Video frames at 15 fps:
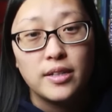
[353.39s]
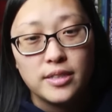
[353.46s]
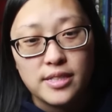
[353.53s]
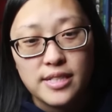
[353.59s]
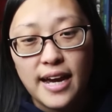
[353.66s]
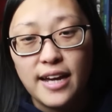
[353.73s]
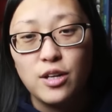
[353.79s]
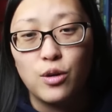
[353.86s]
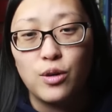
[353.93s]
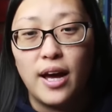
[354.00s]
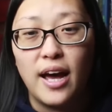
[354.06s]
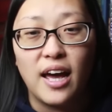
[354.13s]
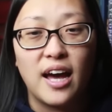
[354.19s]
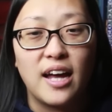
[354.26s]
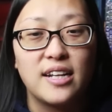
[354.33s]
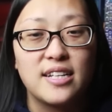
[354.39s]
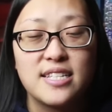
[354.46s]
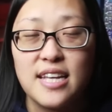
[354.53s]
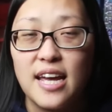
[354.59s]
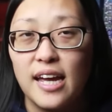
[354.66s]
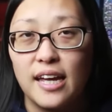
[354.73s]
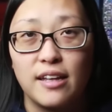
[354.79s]
Side note, I gotta
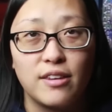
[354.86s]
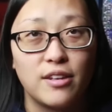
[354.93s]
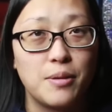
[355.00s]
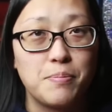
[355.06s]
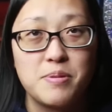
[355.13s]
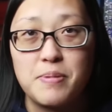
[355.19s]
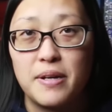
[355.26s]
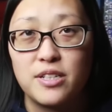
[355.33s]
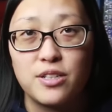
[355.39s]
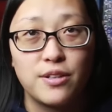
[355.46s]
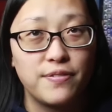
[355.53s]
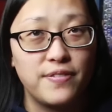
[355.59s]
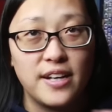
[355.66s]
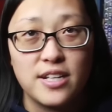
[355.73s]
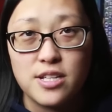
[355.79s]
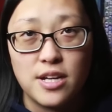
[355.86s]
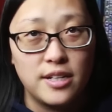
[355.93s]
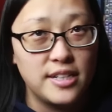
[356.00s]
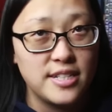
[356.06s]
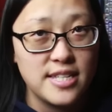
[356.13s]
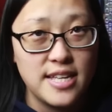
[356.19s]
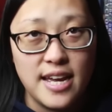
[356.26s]
say, them special effects on
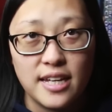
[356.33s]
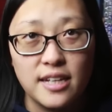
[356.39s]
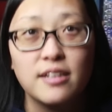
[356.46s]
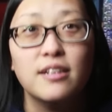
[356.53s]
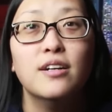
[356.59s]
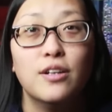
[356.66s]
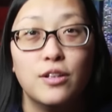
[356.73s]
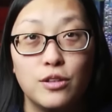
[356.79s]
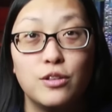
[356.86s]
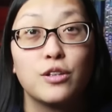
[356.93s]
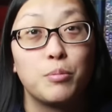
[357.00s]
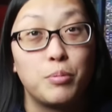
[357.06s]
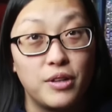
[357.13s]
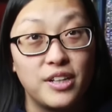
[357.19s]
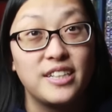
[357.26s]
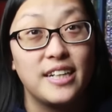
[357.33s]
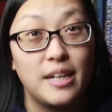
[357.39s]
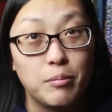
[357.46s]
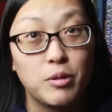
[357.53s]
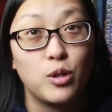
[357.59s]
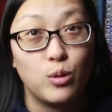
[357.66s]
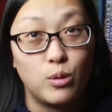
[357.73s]
his neck look pretty
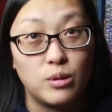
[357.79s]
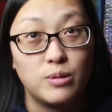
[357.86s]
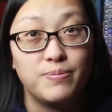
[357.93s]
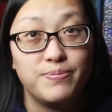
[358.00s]
damn cool.